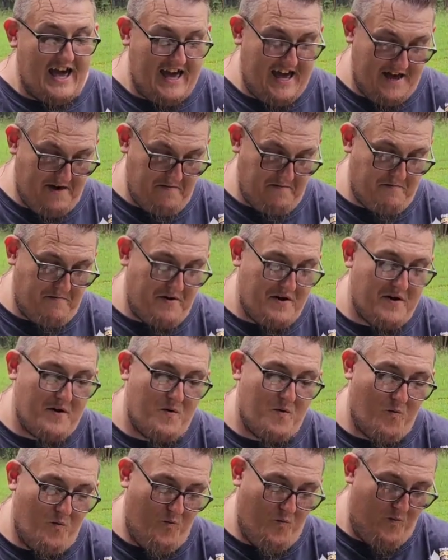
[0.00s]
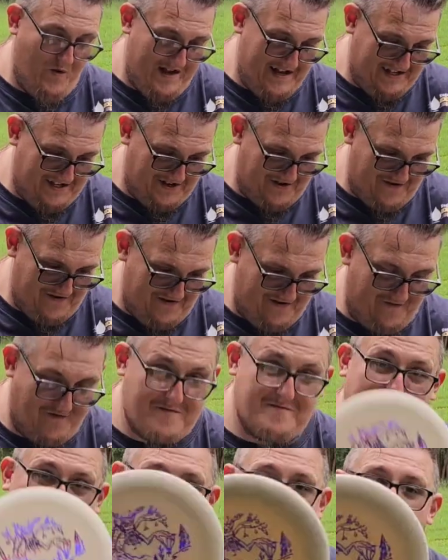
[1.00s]
Hemp Wizard
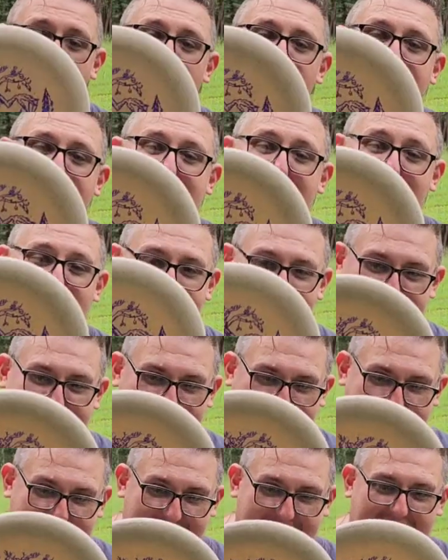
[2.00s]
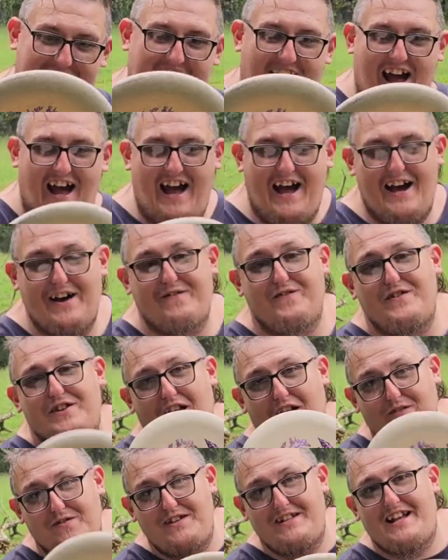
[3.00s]
from Gateway Disc. If you know